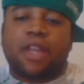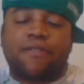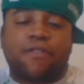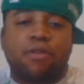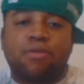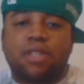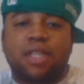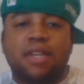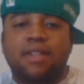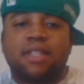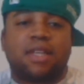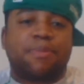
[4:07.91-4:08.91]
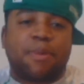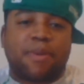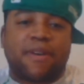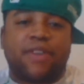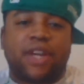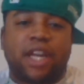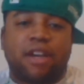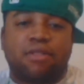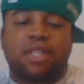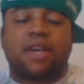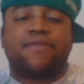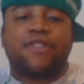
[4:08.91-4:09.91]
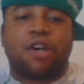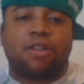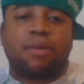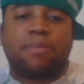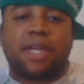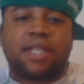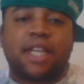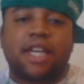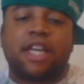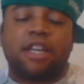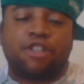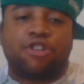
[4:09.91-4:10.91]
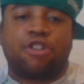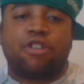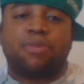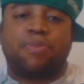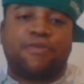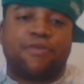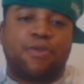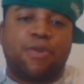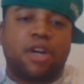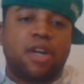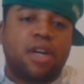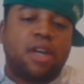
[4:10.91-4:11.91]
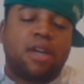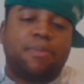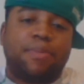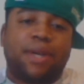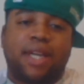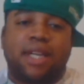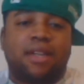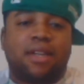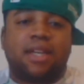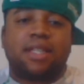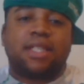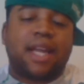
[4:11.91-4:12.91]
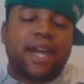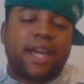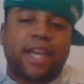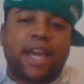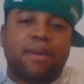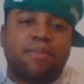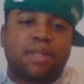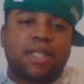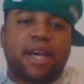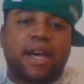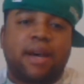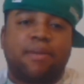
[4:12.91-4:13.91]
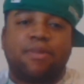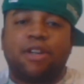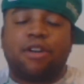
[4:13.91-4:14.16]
If you see some of my videos, I've talked about Second and Charles before but it, it's like GameStop.